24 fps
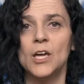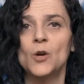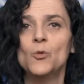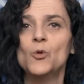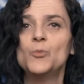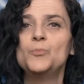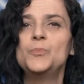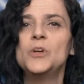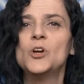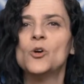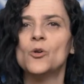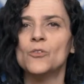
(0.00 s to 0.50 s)
It
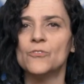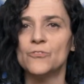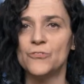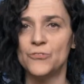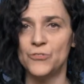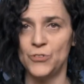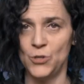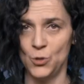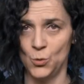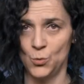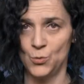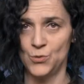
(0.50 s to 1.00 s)
would be
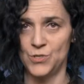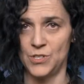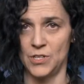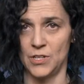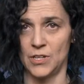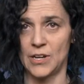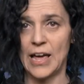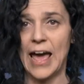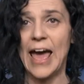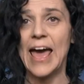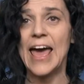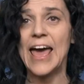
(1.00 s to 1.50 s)

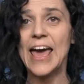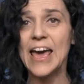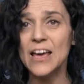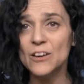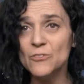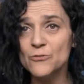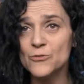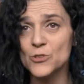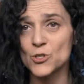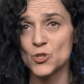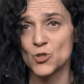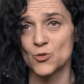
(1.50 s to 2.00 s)
confusing
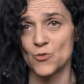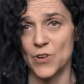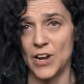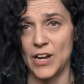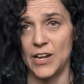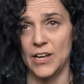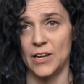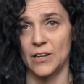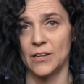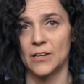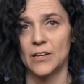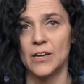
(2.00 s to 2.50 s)
and
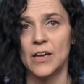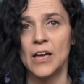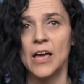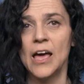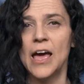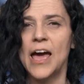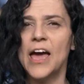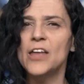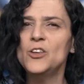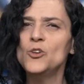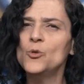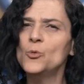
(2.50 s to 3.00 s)
frustrating,
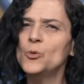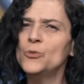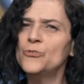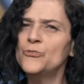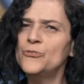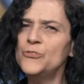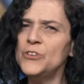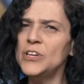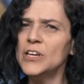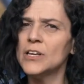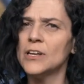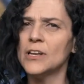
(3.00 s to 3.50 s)
and you would
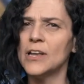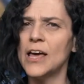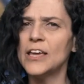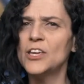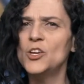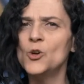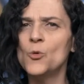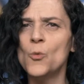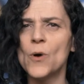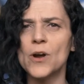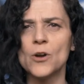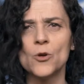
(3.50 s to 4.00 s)
feel
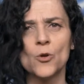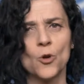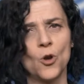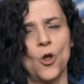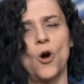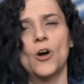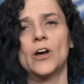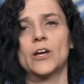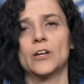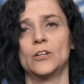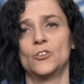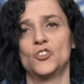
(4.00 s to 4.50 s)
like you were no
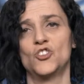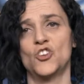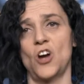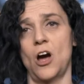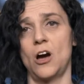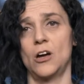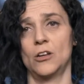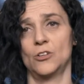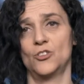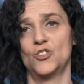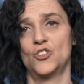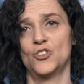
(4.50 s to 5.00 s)
longer in
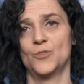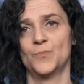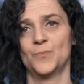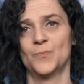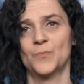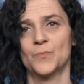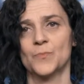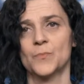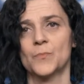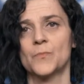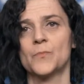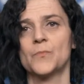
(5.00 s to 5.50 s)
charge
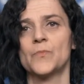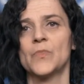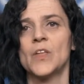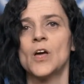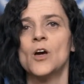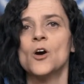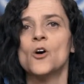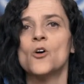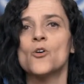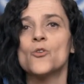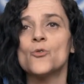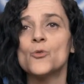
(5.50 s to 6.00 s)

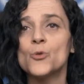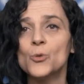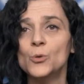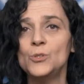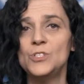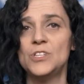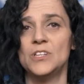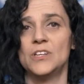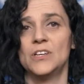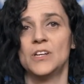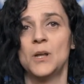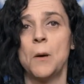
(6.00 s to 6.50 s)

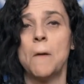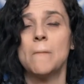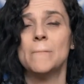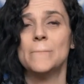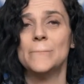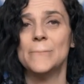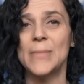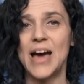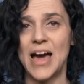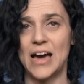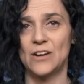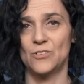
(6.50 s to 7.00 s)
routine
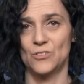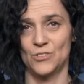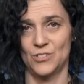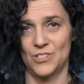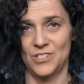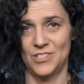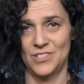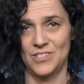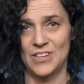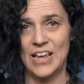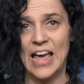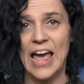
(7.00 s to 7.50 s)

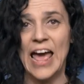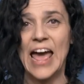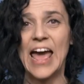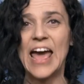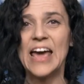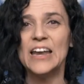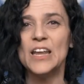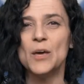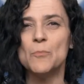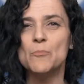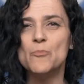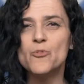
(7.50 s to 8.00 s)
matters,
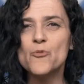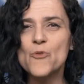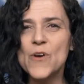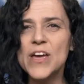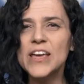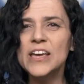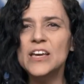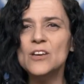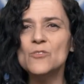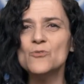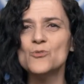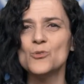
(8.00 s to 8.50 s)
and a
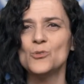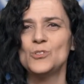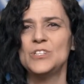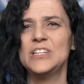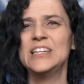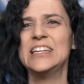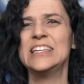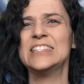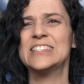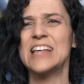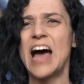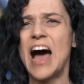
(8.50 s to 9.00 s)
breaking
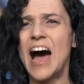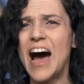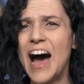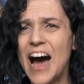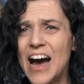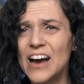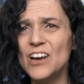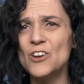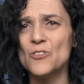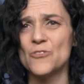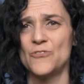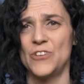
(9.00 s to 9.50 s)
routine is
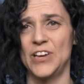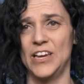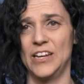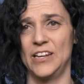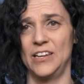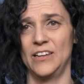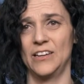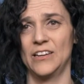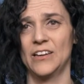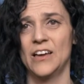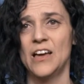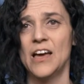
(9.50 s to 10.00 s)

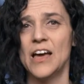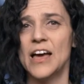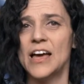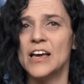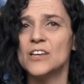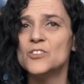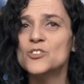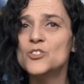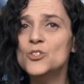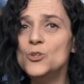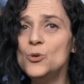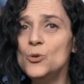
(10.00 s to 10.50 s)
aggravating
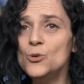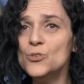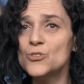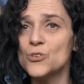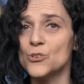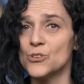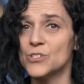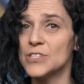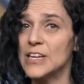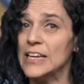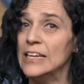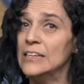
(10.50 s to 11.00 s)
as
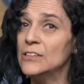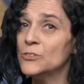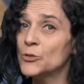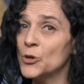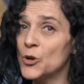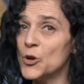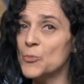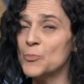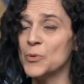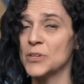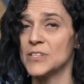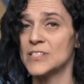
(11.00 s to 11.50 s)
users
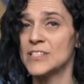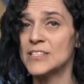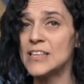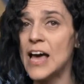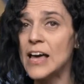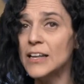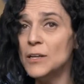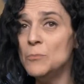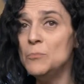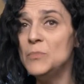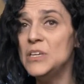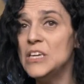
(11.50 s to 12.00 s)
interpret
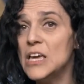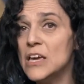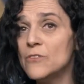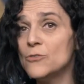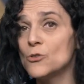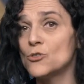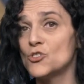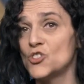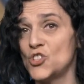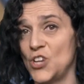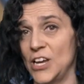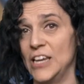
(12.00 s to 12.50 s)
sudden
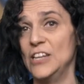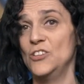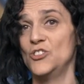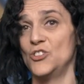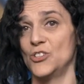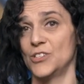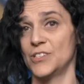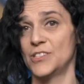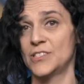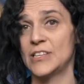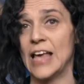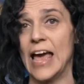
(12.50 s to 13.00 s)
behavior
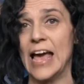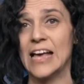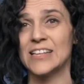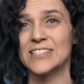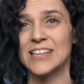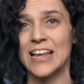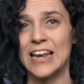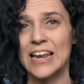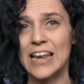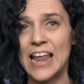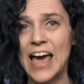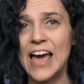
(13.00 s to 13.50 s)
changes
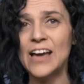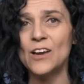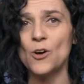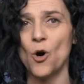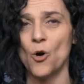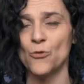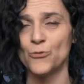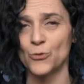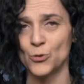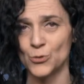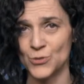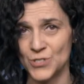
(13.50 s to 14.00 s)
as a lack
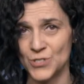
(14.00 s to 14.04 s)
of